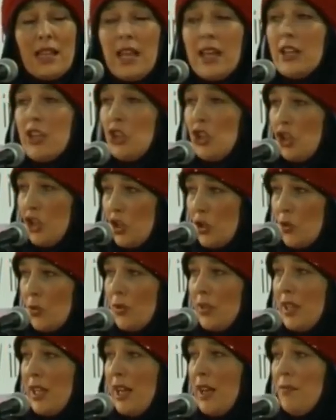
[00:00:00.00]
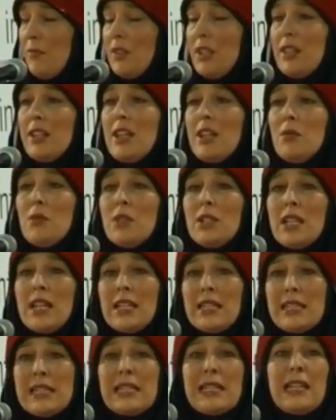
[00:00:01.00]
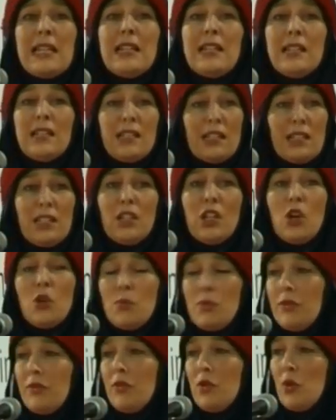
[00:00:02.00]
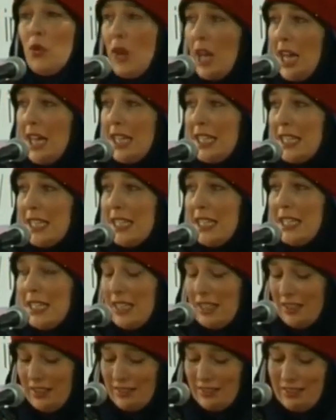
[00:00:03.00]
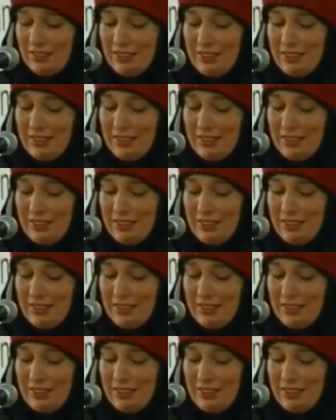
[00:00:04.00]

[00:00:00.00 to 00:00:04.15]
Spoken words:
I assured them that they would get sick long before I did.